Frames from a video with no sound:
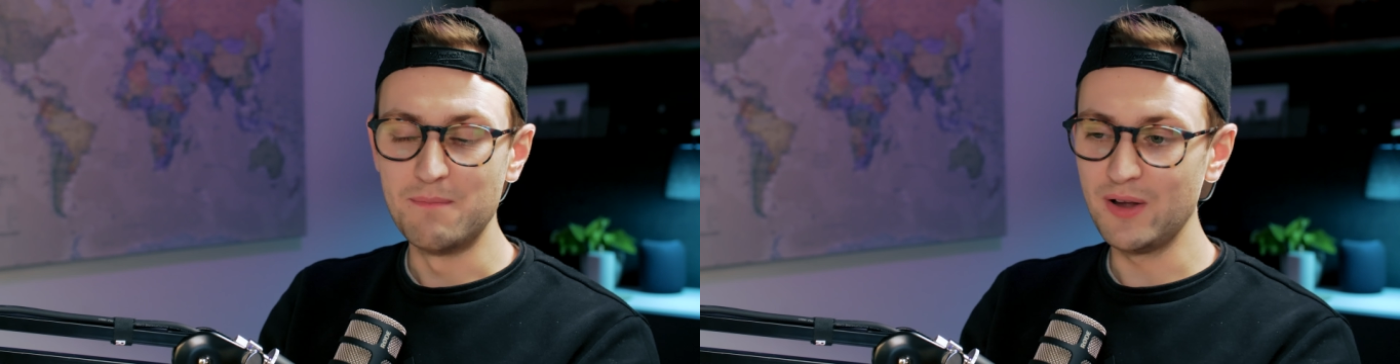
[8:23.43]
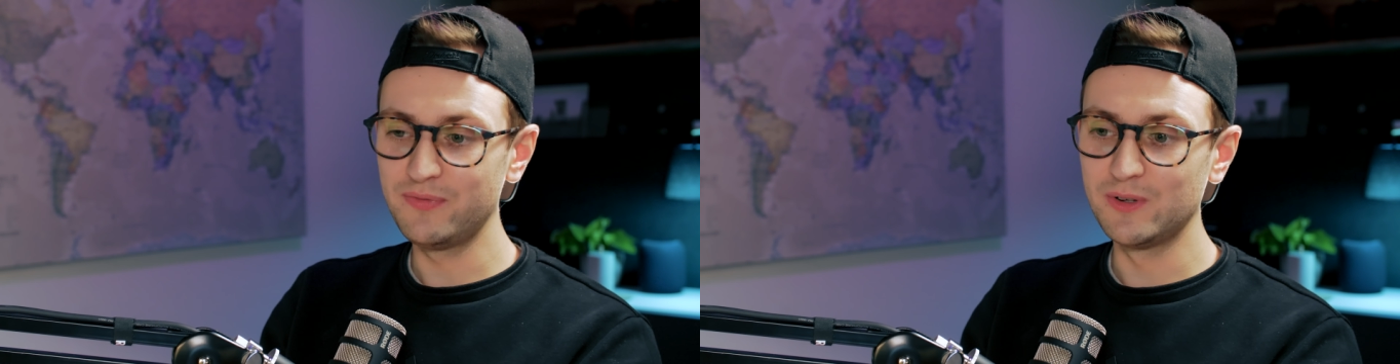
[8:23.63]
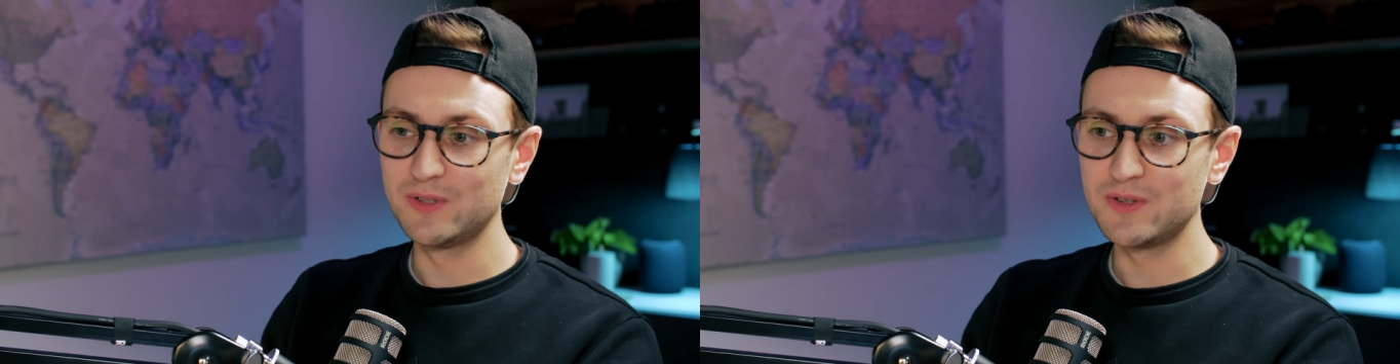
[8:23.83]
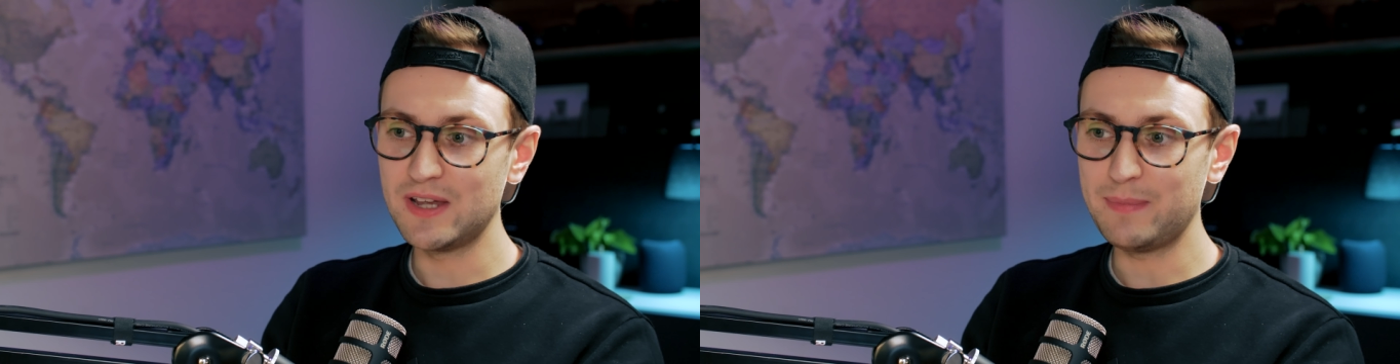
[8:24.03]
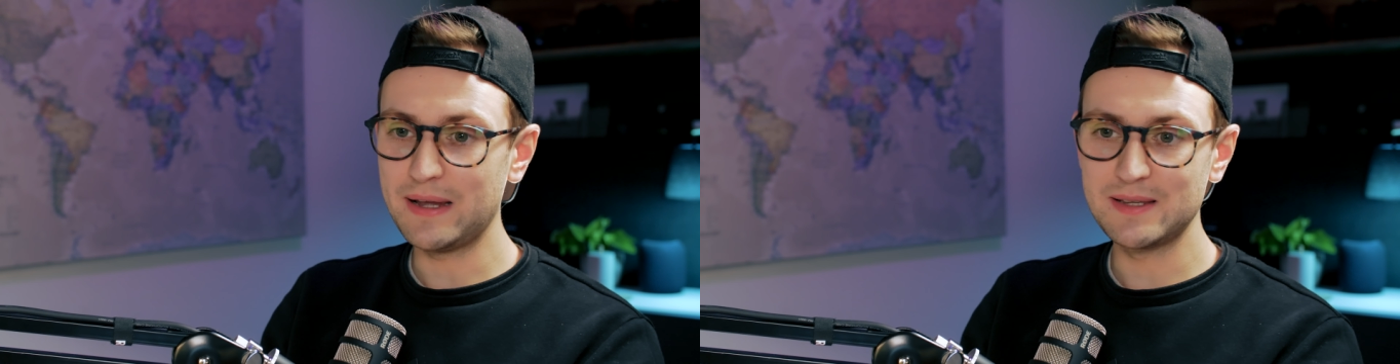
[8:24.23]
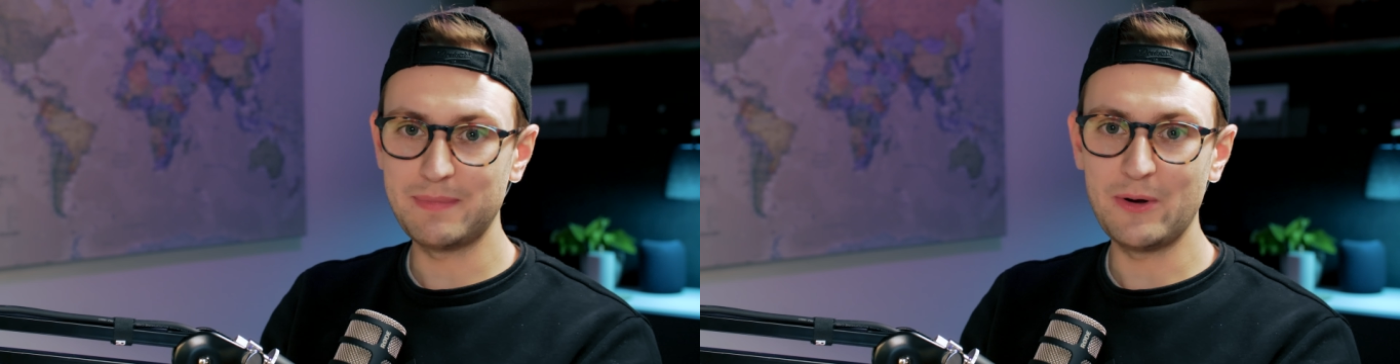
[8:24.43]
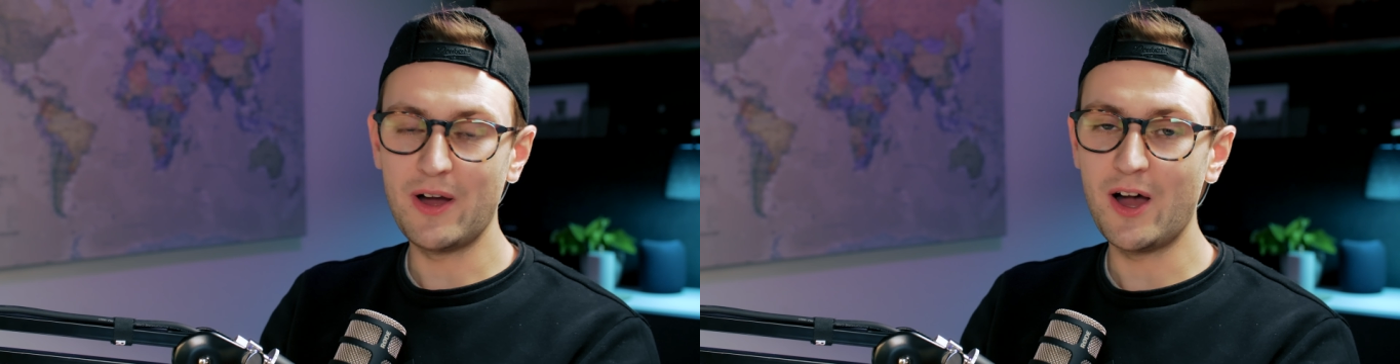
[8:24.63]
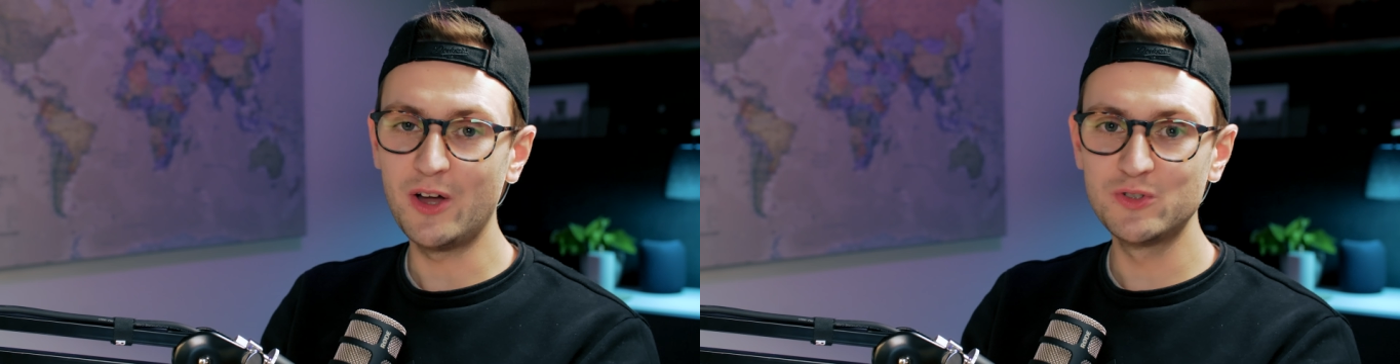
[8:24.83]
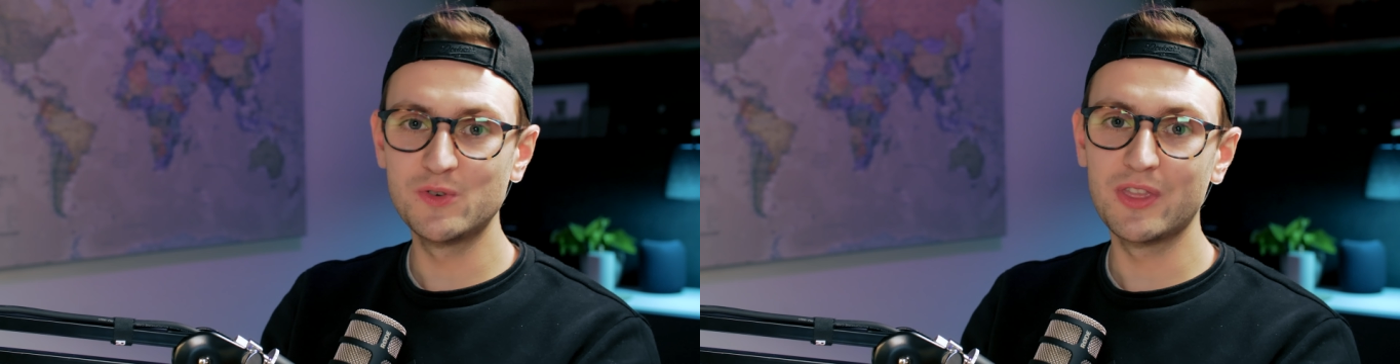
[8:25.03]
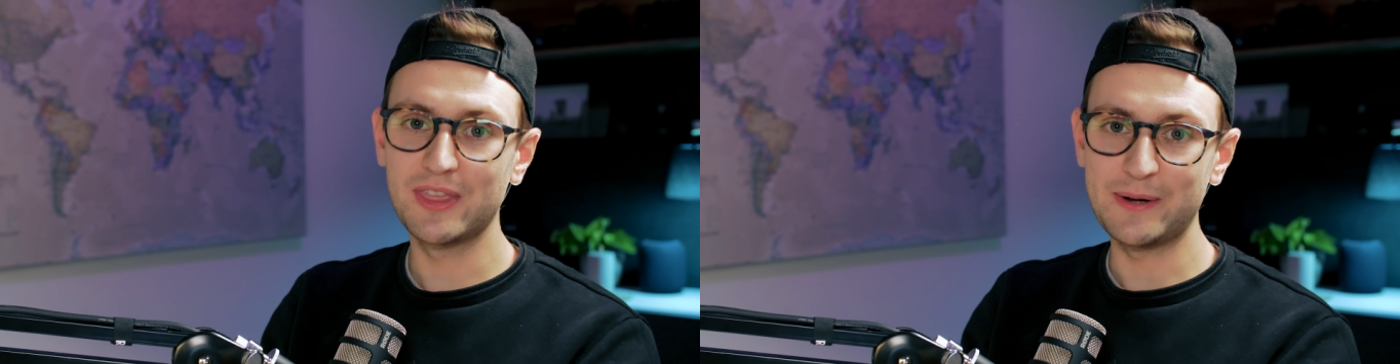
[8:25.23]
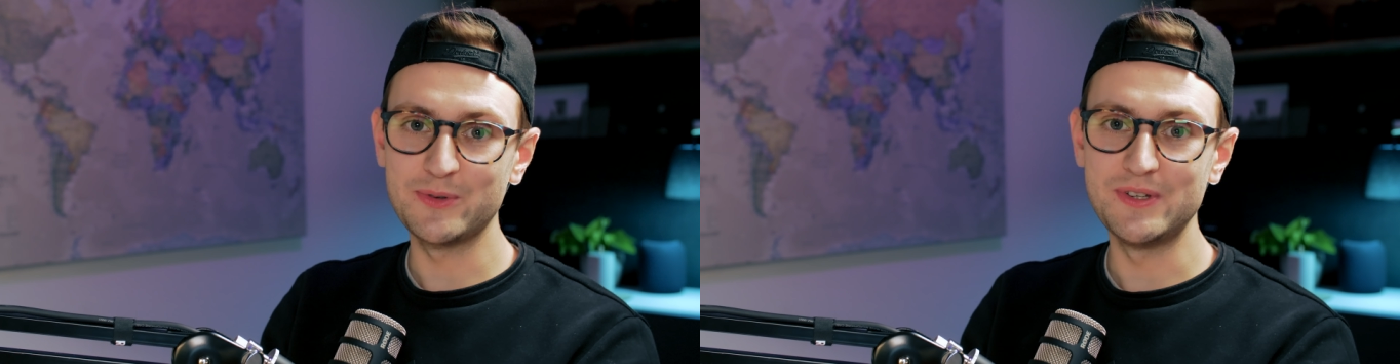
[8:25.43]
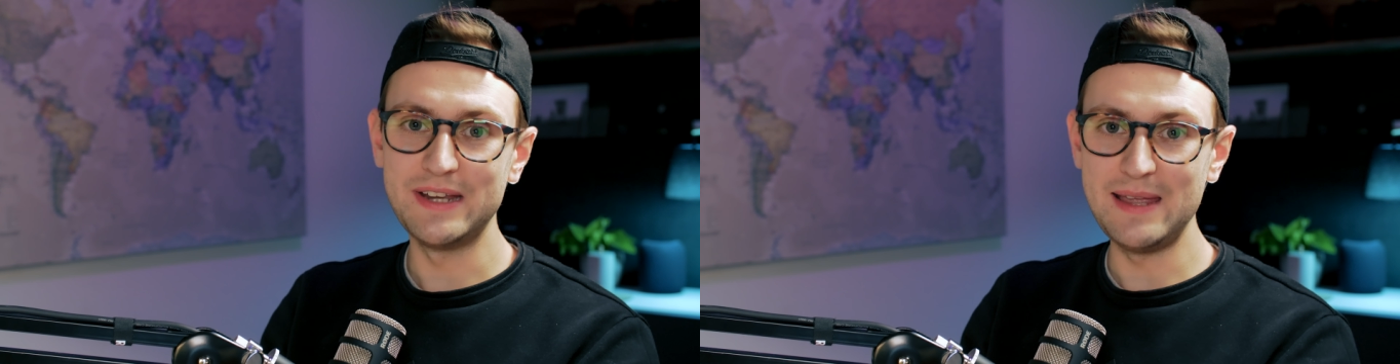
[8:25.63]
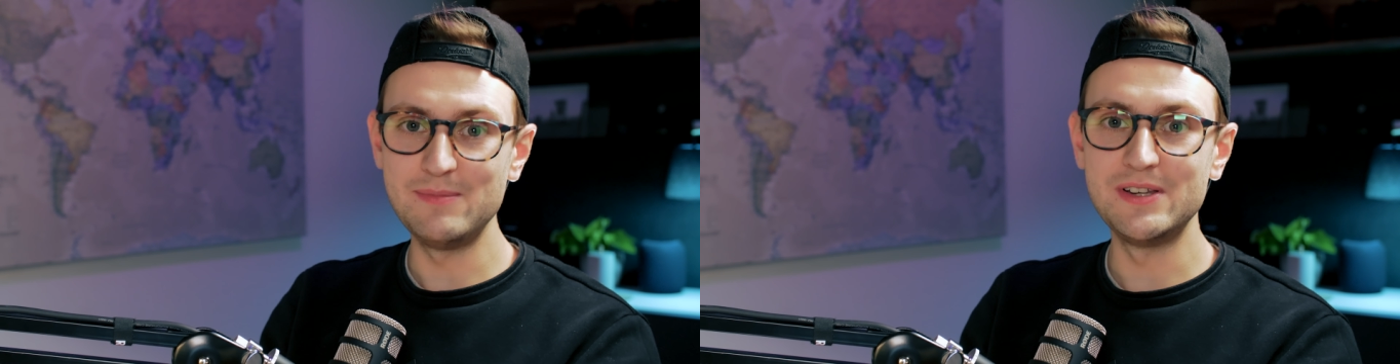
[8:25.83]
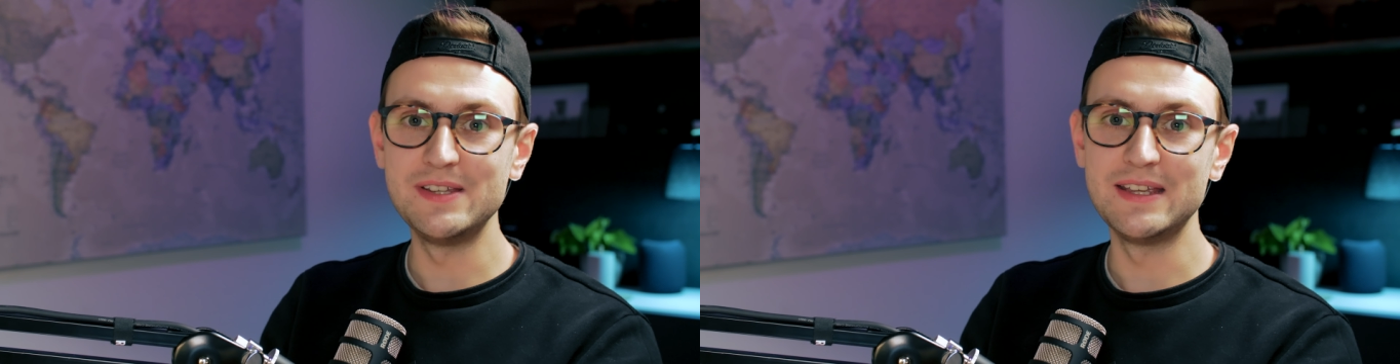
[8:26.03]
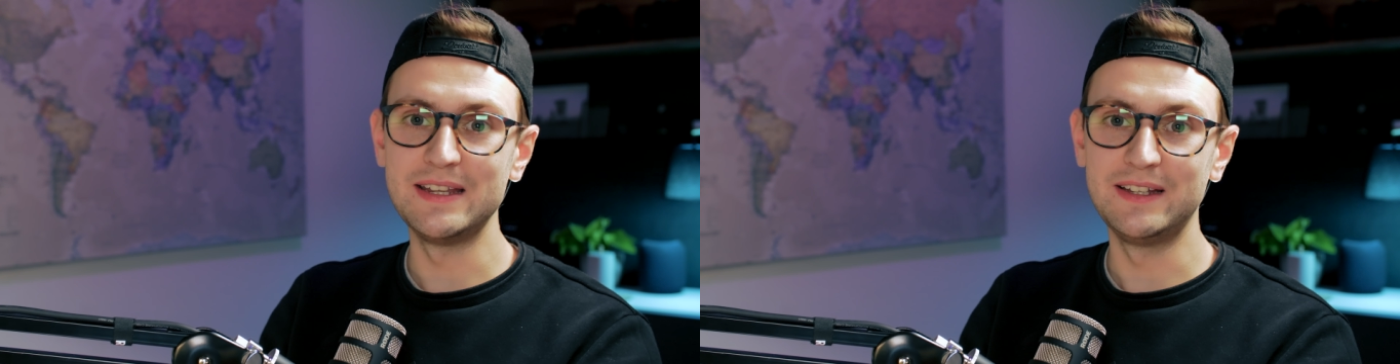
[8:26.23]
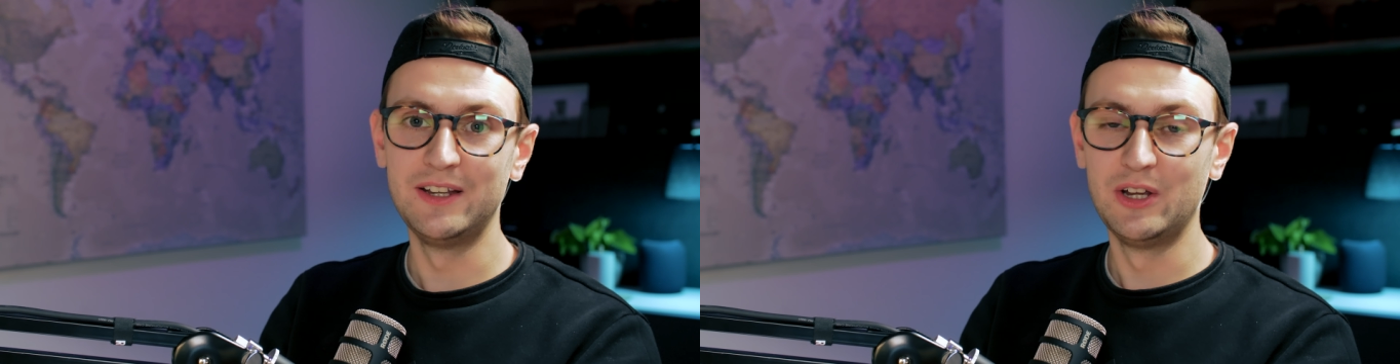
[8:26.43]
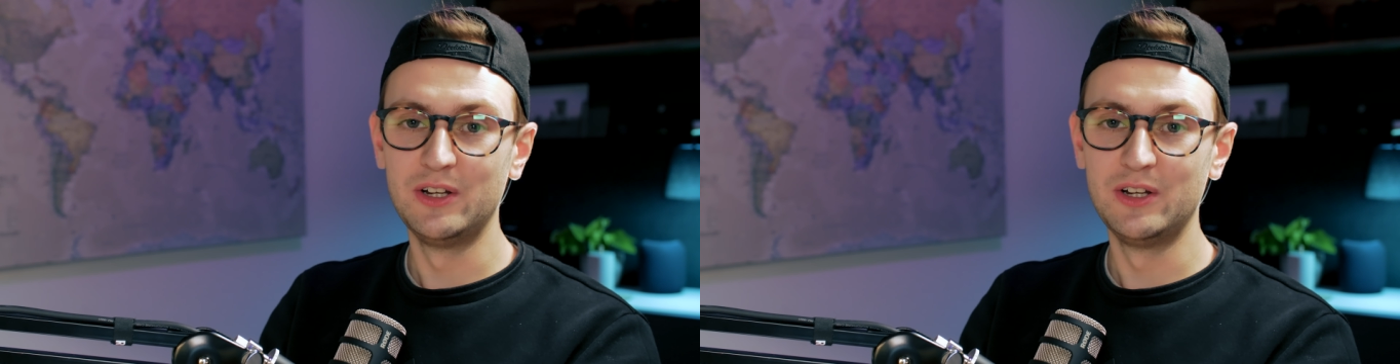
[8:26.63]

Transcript: My Photos app has about 100,000 images in it